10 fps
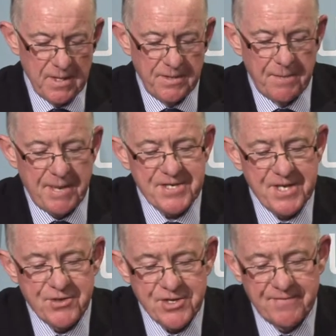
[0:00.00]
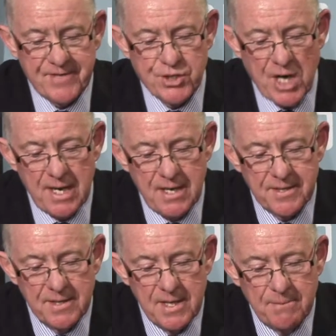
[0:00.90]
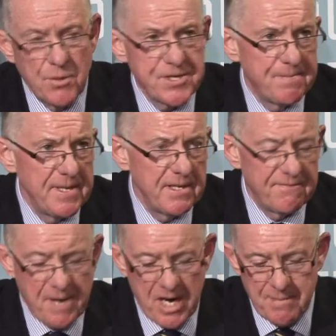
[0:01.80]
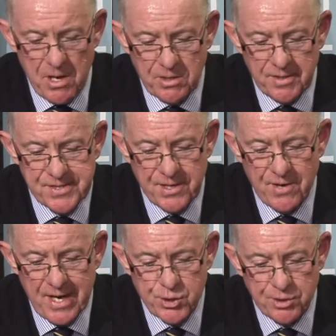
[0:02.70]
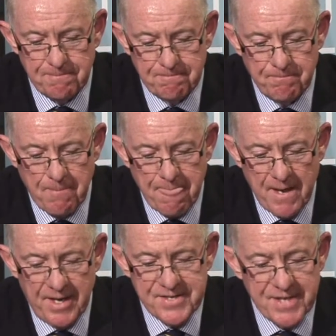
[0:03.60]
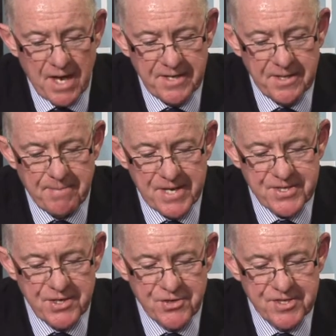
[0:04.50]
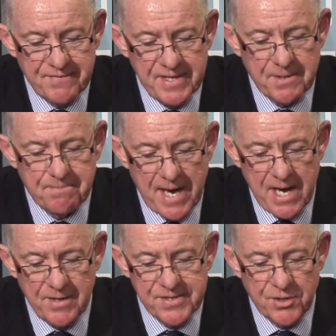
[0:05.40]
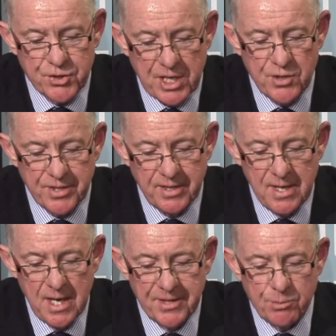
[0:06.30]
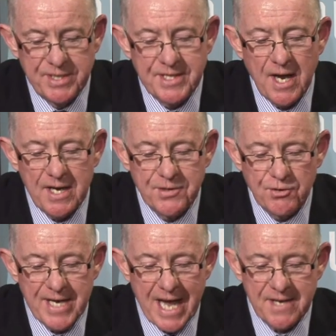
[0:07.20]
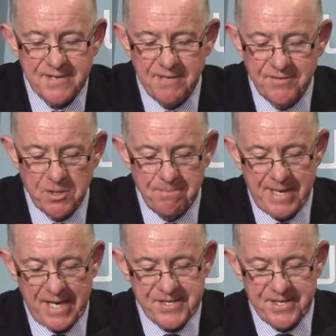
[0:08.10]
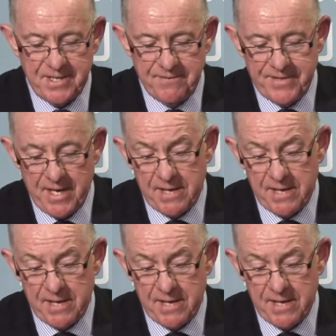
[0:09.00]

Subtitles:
The best interest of the child must be of paramount consideration, and it's not in the best interest of either parents or children that we deny the reality of the complexity of